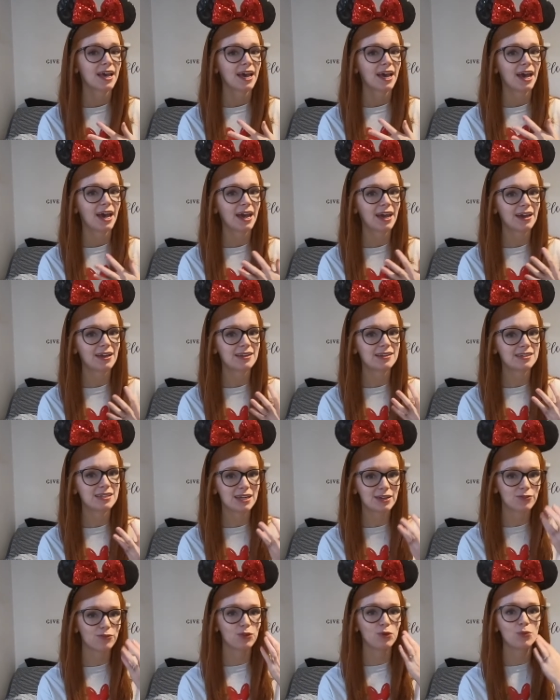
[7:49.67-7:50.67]
And
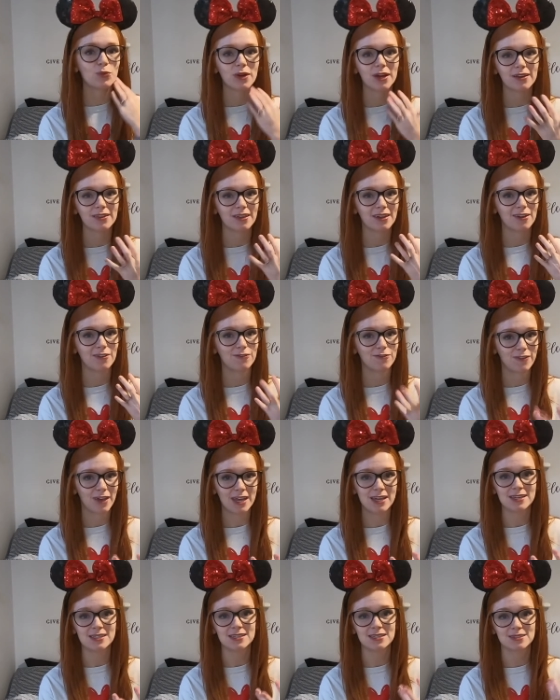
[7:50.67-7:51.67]
if you wear like
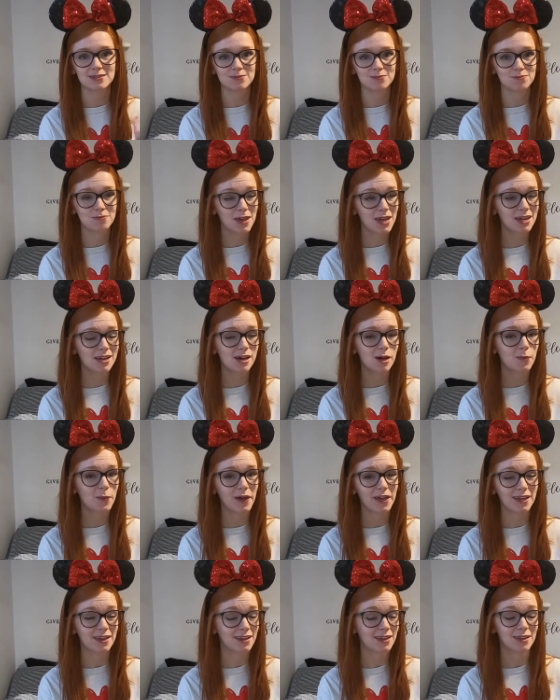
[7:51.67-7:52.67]
face makeup,
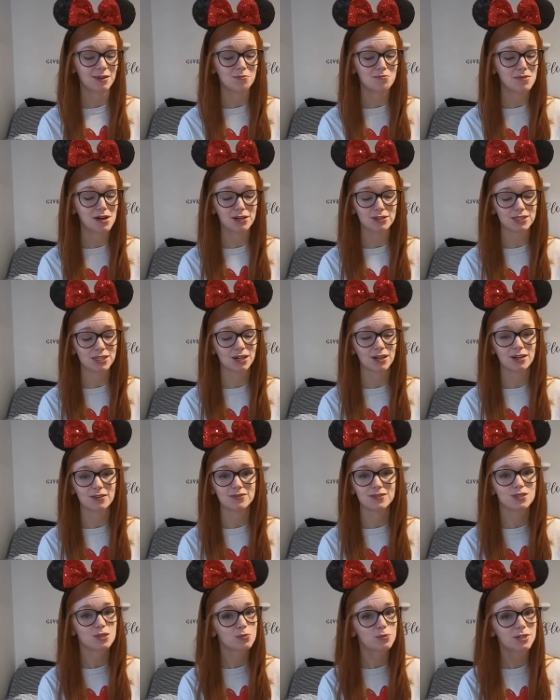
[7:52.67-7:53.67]
it can melt off
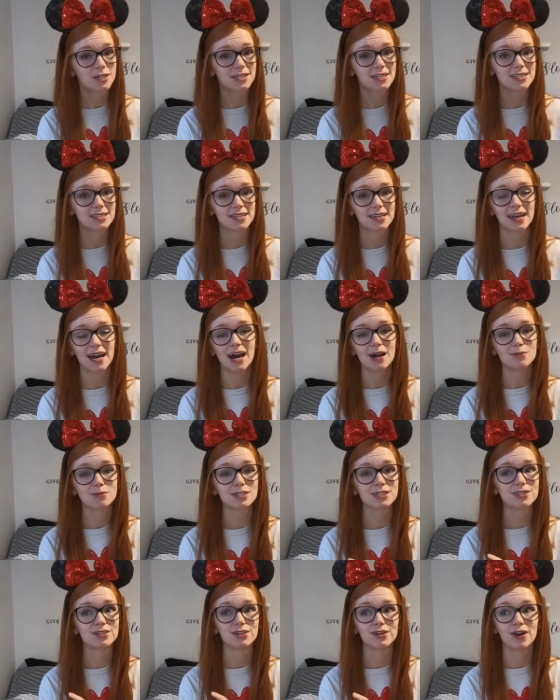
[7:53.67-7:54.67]
super easily. I'm
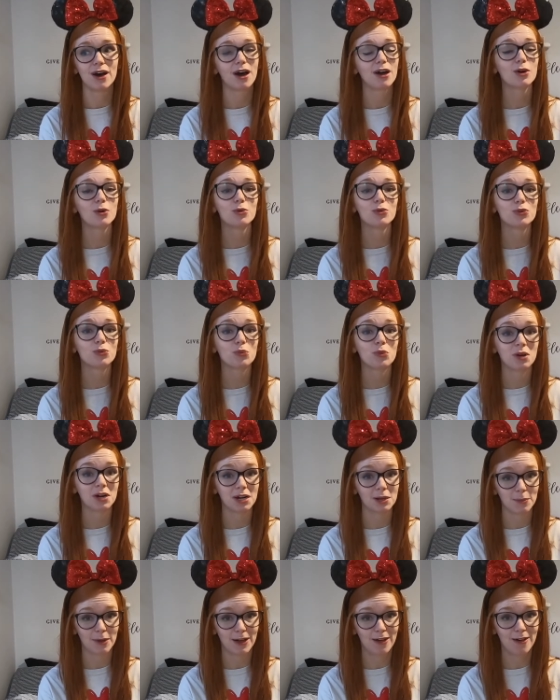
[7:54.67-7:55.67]
just not going to
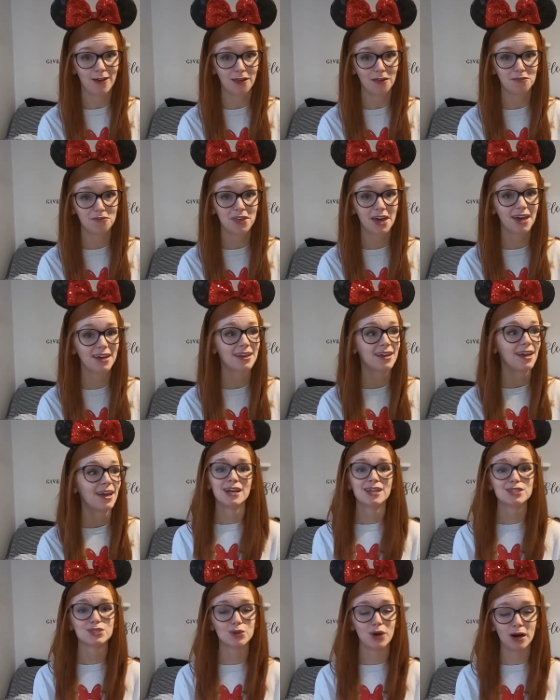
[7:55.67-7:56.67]
worry about all of that.
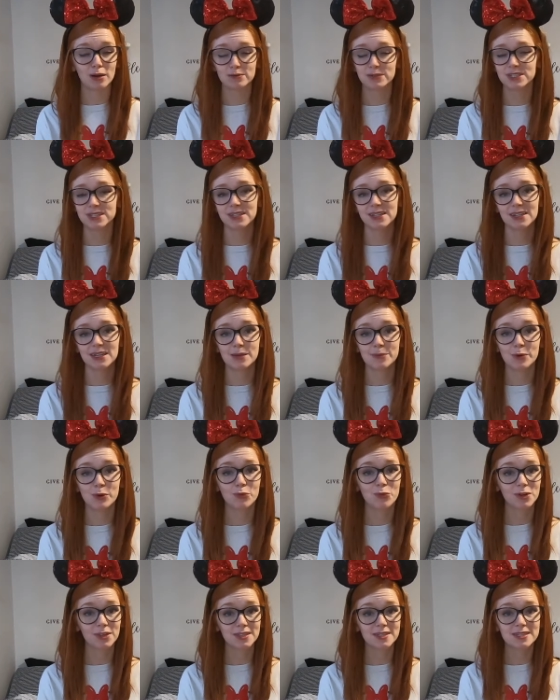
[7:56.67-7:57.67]
So I'm just going to keep
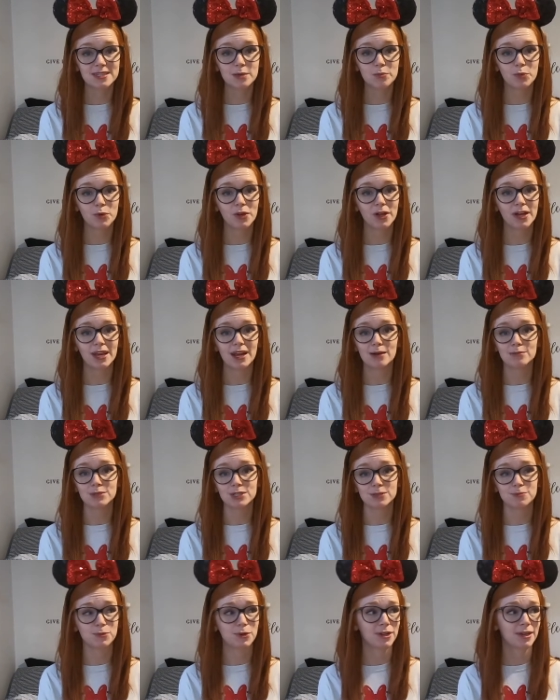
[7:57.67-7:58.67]
it really simple, and I'm
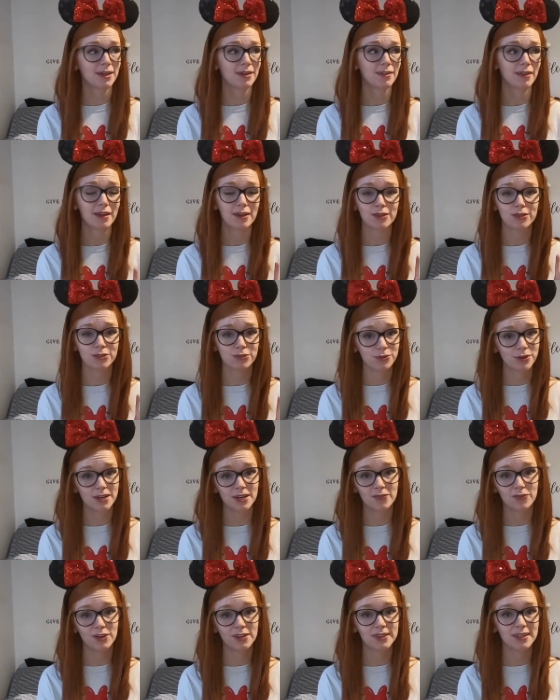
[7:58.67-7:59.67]
just bringing like 3
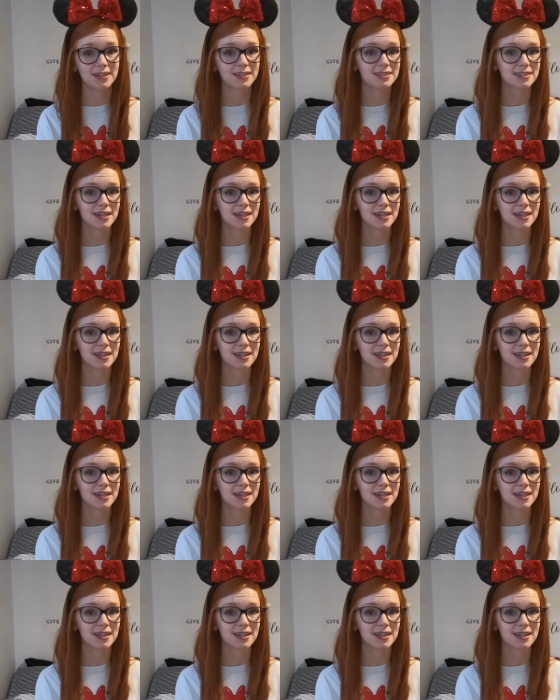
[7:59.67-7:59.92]
different things.